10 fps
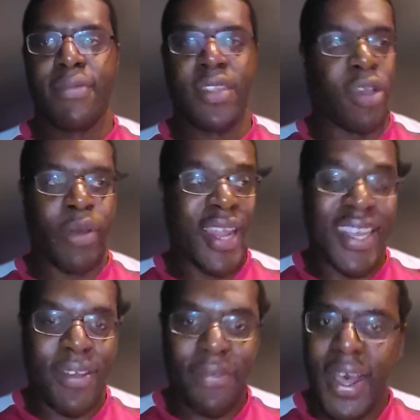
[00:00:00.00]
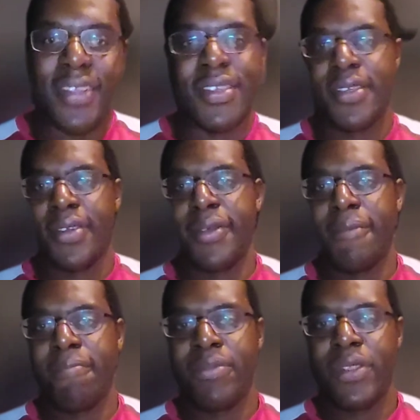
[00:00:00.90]
You know what I mean? That's a fact.
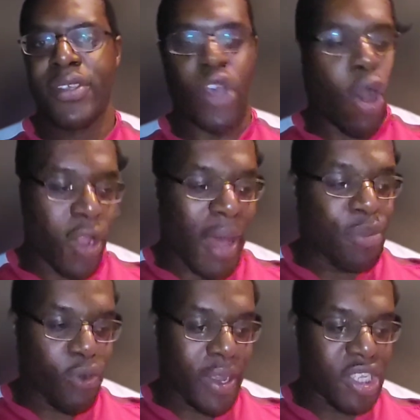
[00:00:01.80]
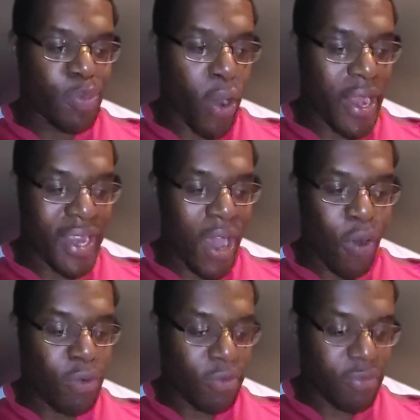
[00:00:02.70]
So all I'm doing is pointing
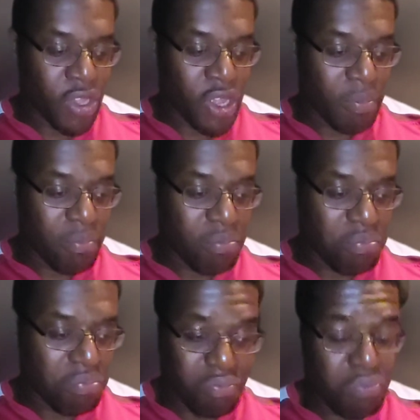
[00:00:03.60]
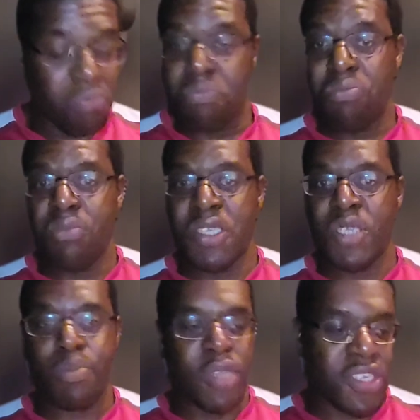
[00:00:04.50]
out that this
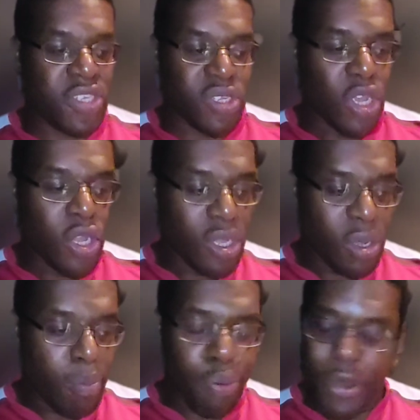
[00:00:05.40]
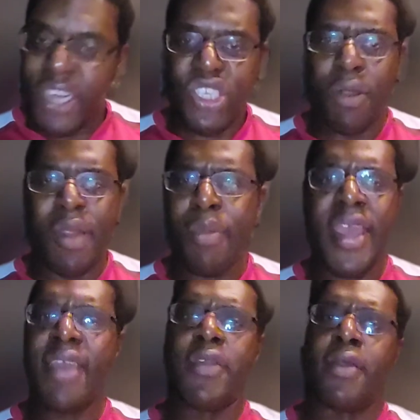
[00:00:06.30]
is predatory
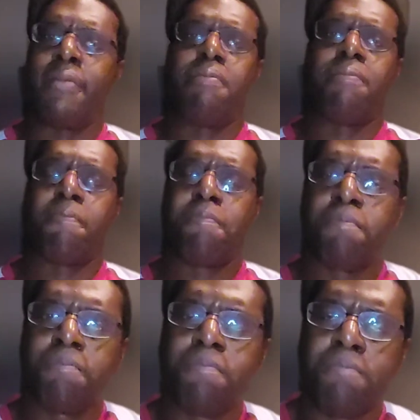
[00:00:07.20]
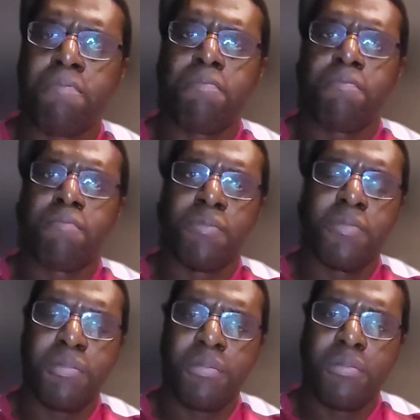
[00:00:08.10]
behavior. You
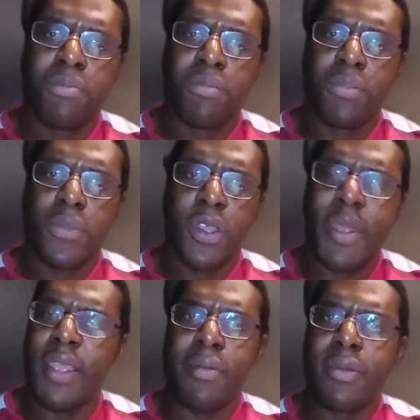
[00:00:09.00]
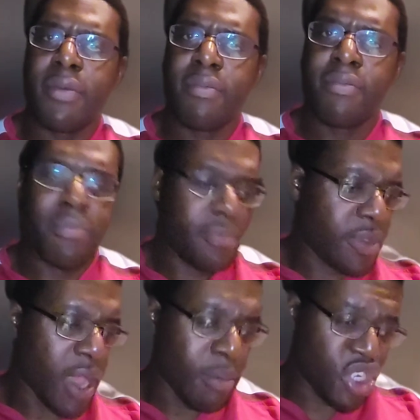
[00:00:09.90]
know what I mean?
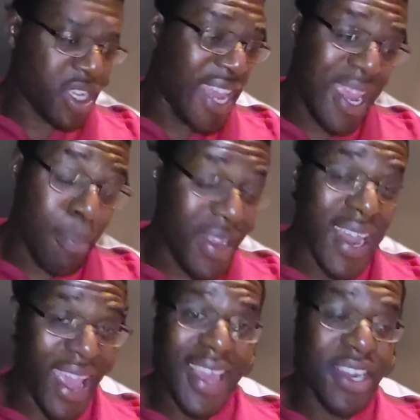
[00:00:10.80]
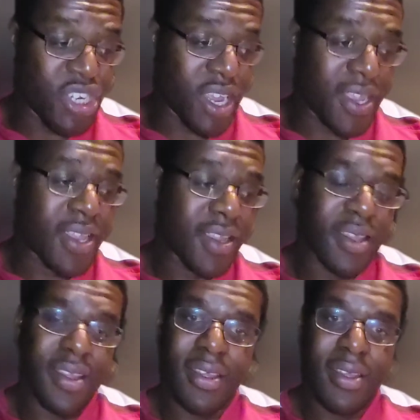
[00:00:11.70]
I'm just keeping that energy
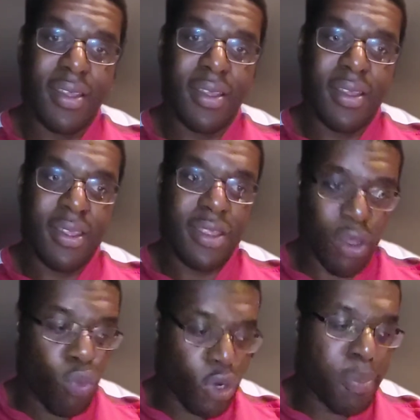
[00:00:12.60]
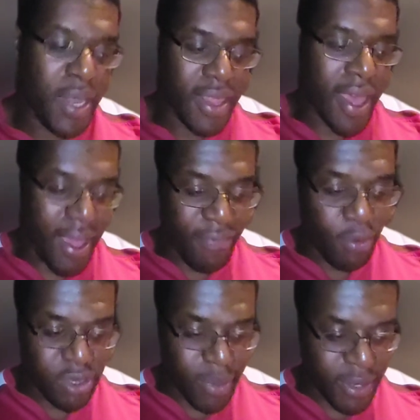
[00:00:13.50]
that would be there if it
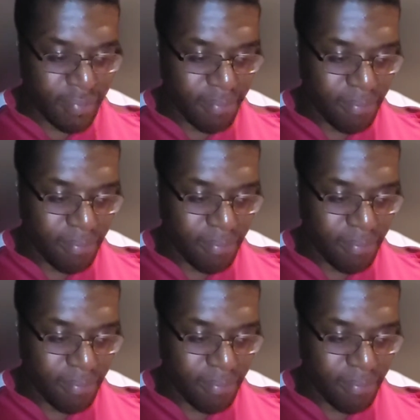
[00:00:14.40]
was a man.